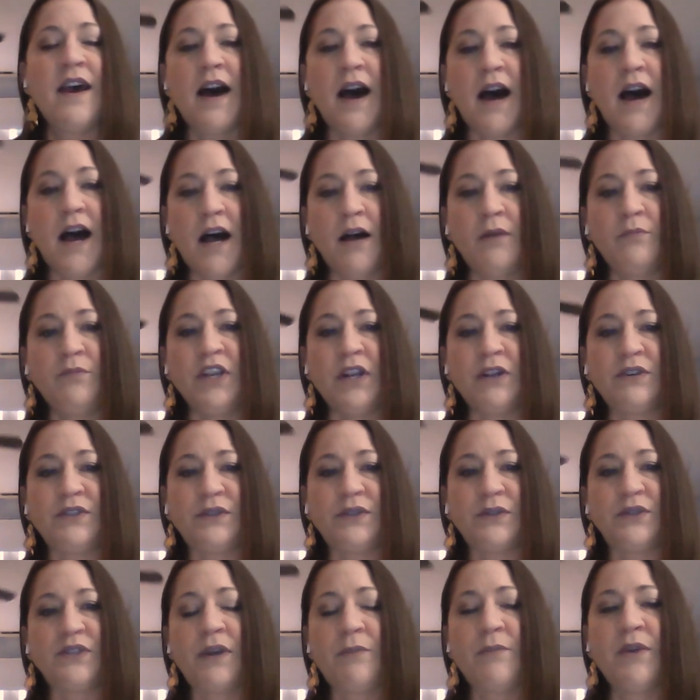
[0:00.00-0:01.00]

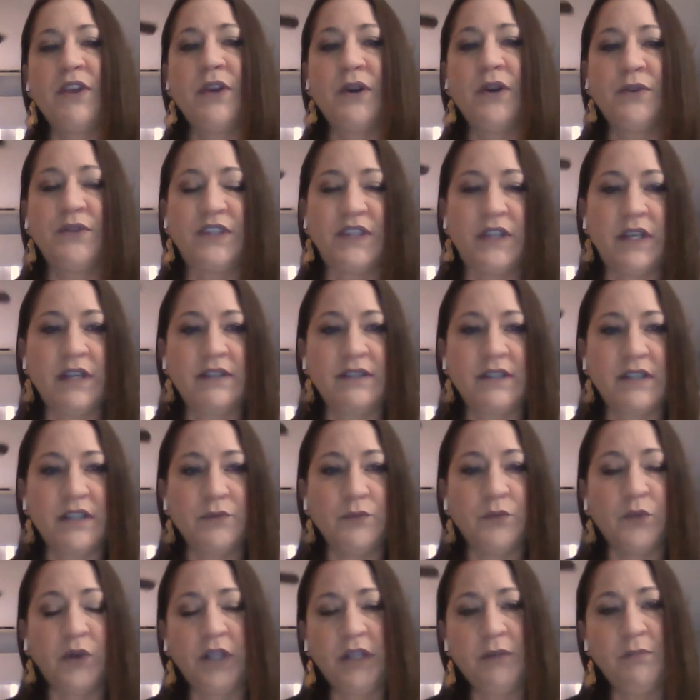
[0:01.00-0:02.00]
So some of those things
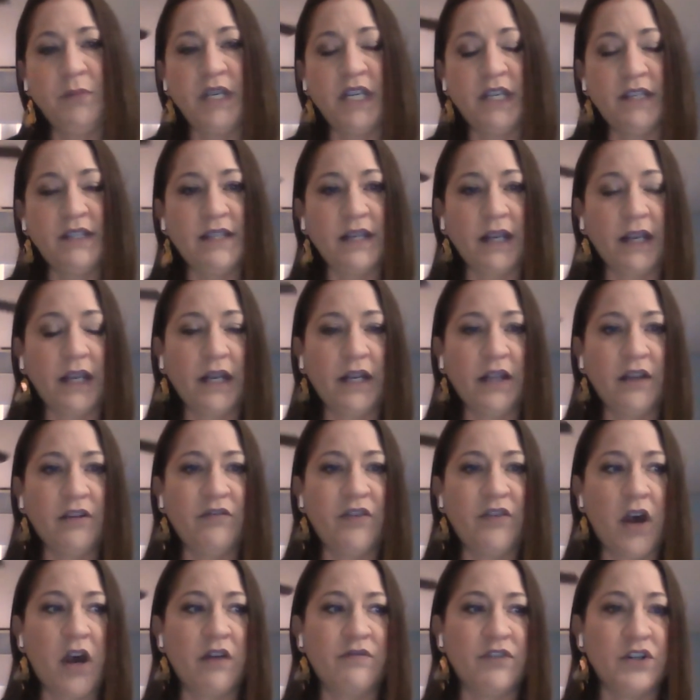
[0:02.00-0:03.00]
can really be
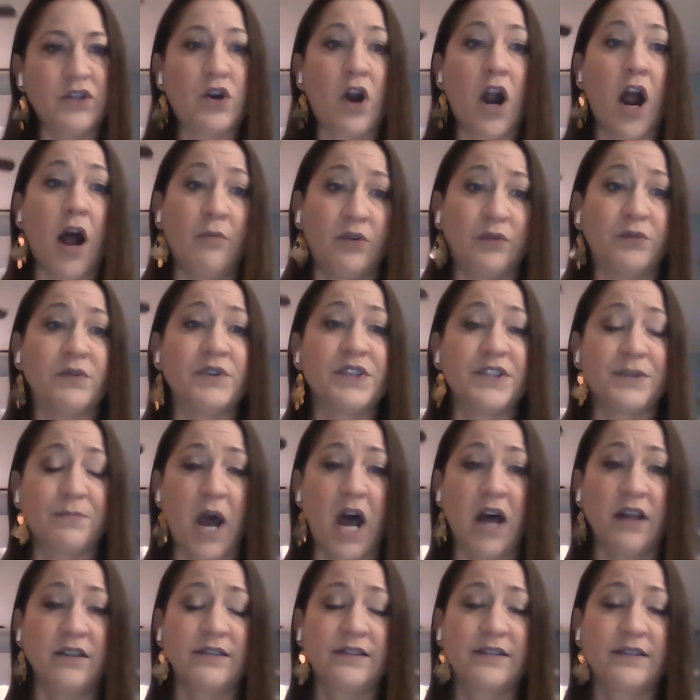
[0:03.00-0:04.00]
indicative of a trauma
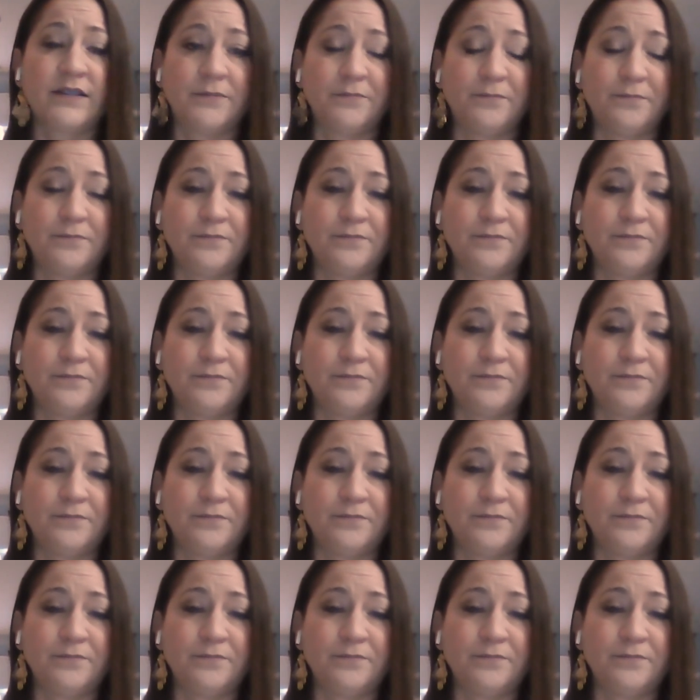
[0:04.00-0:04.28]
response.